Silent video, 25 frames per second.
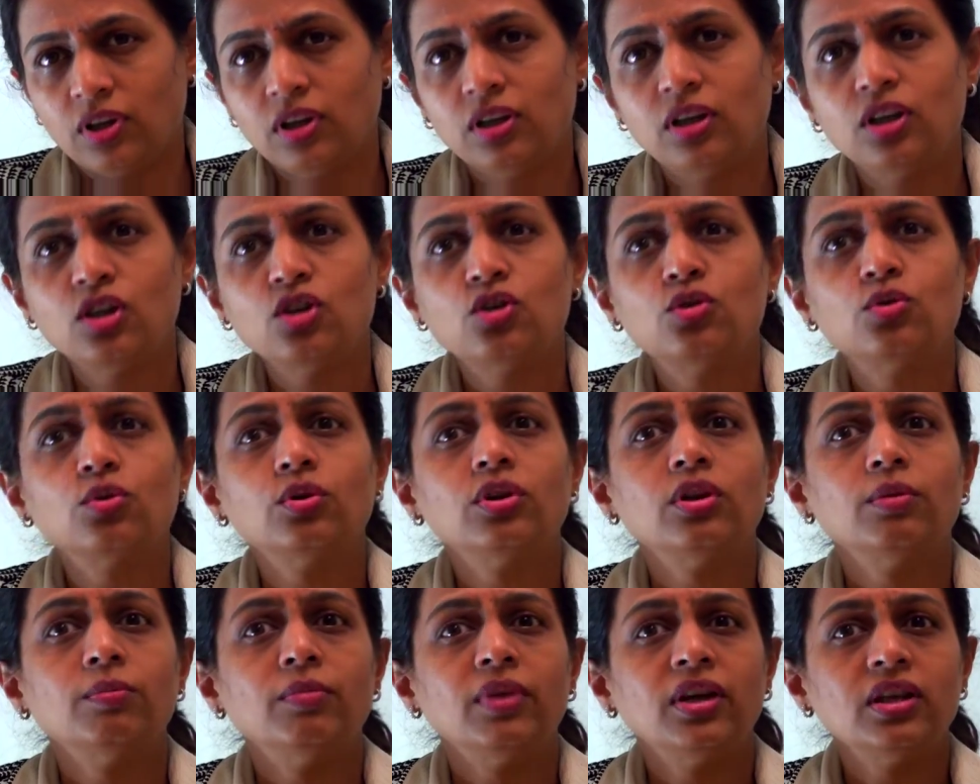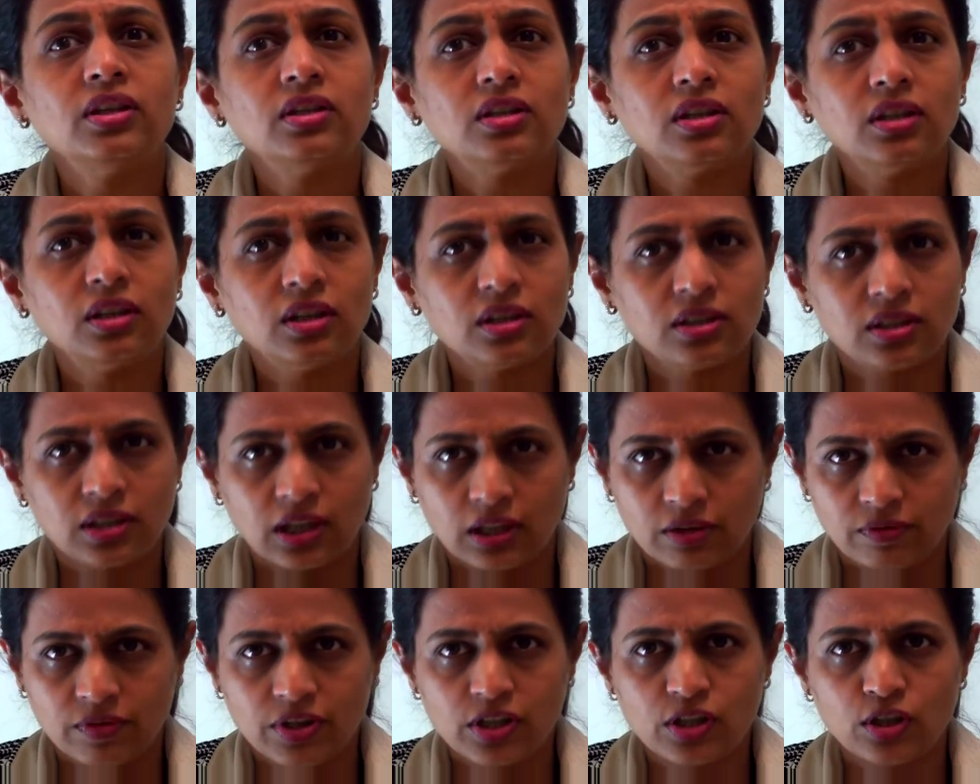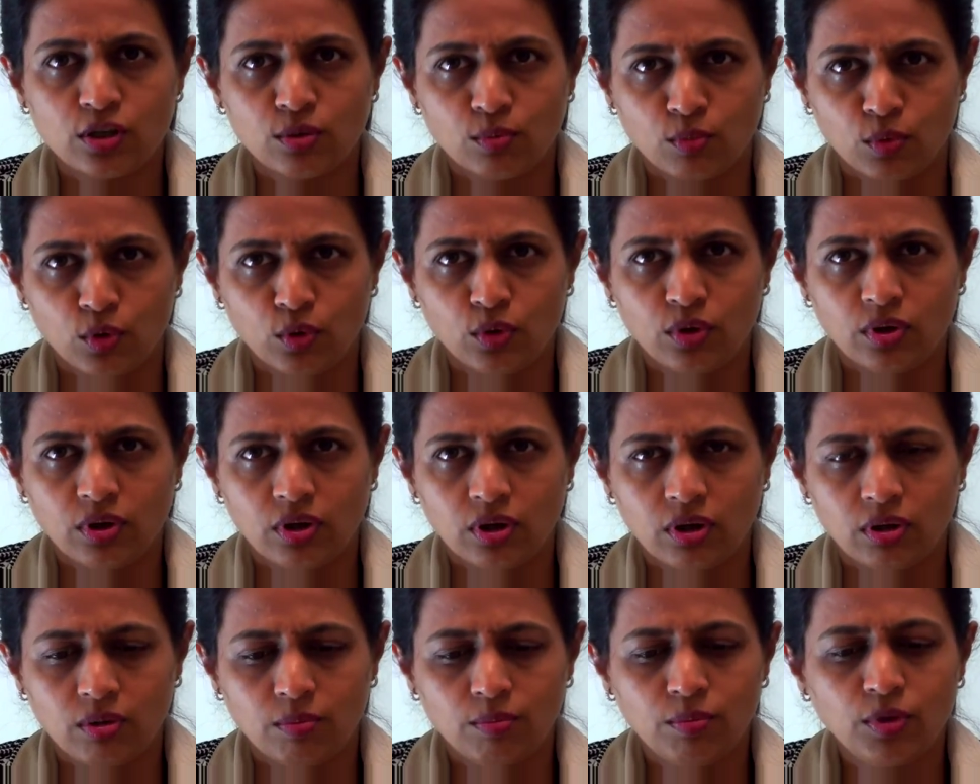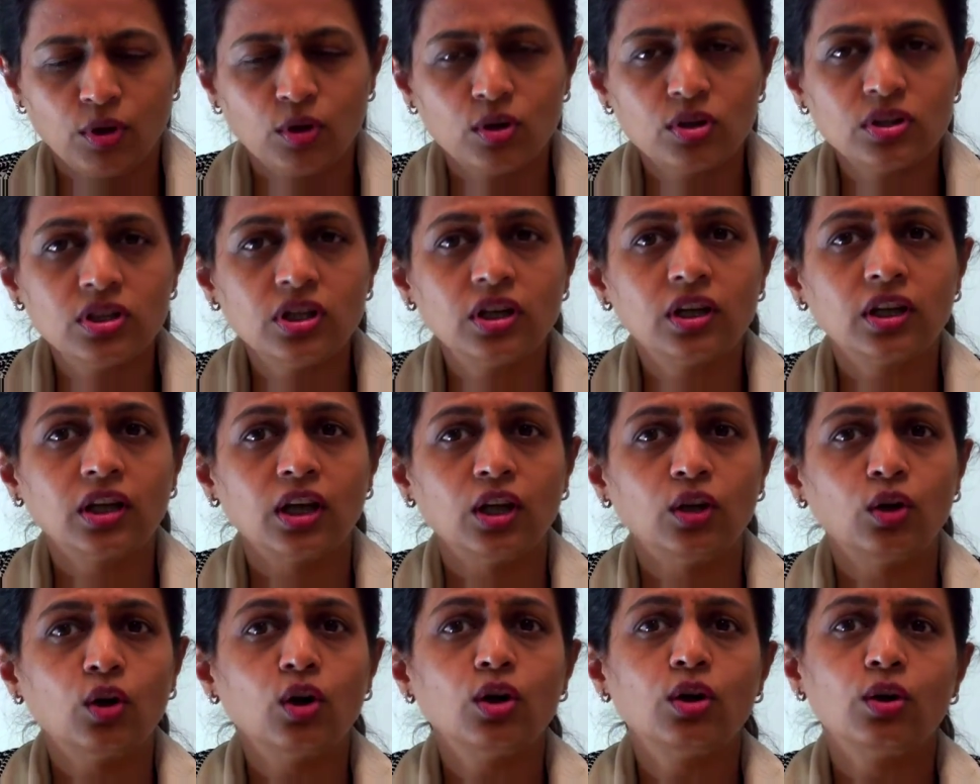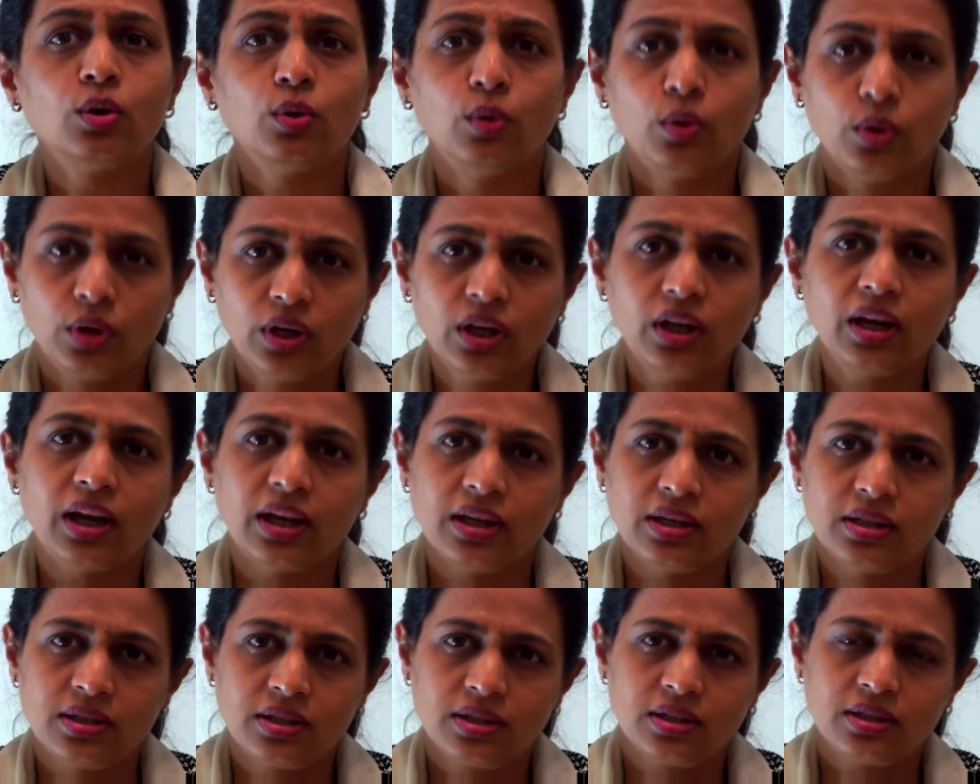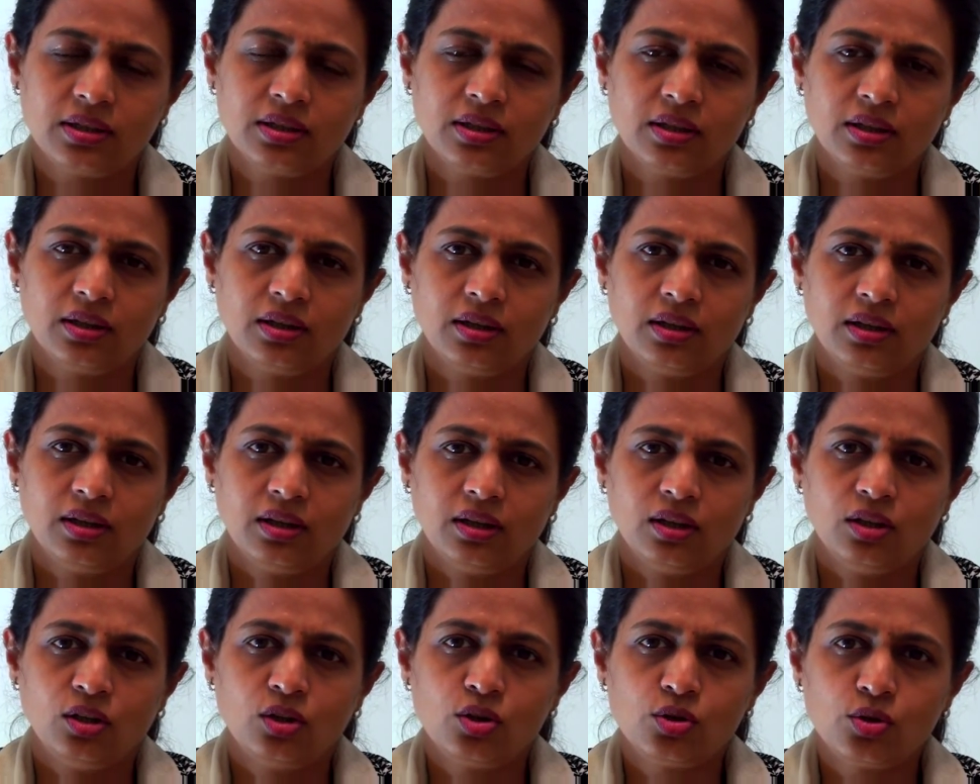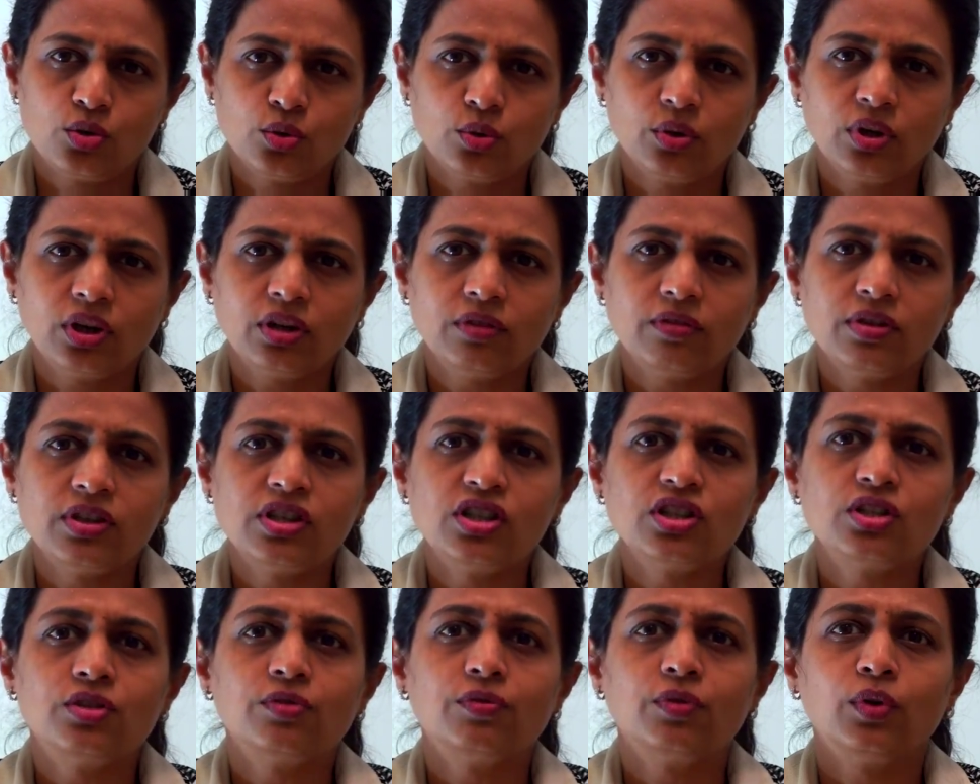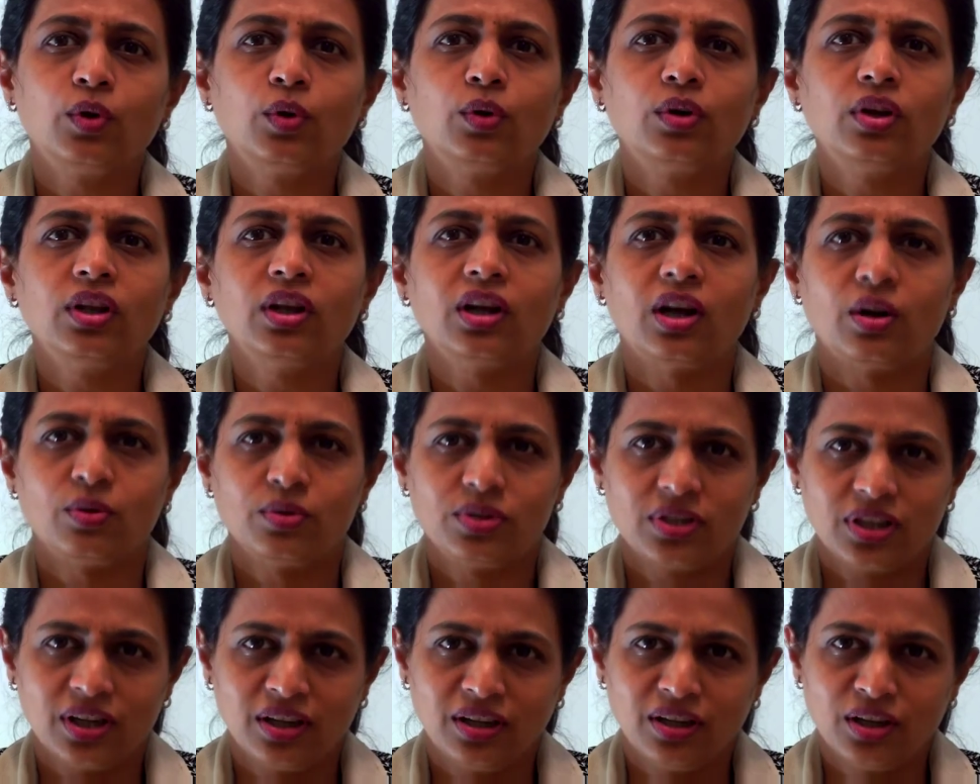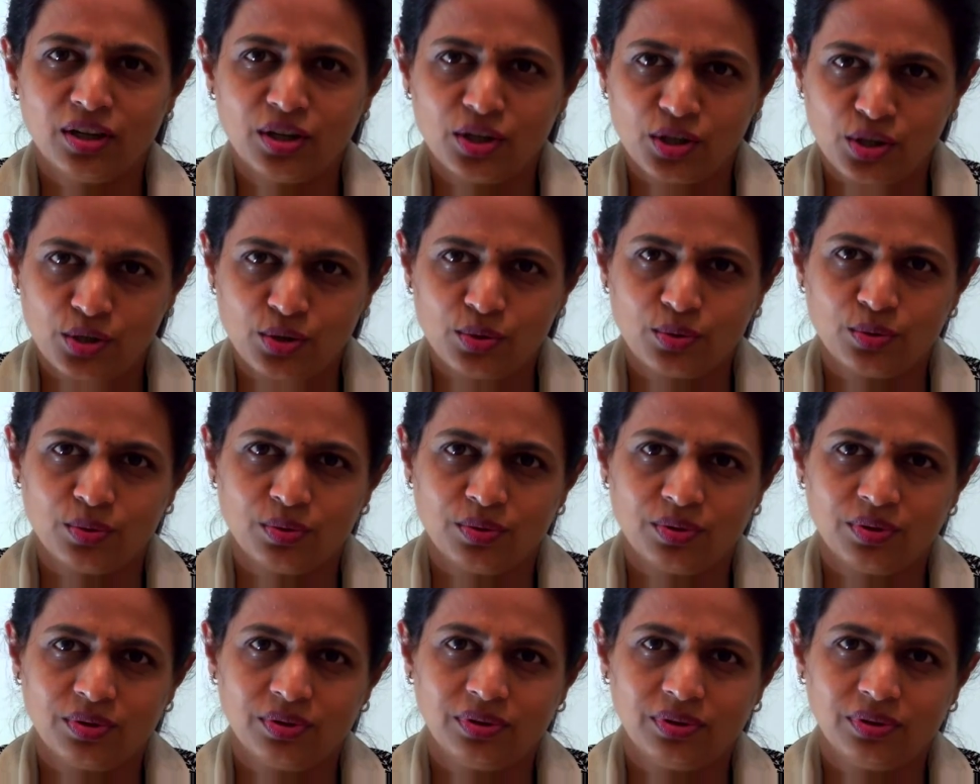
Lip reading: The tissue remains in the starvation mode because it cannot utilize the sugar which is floating outside the tissue.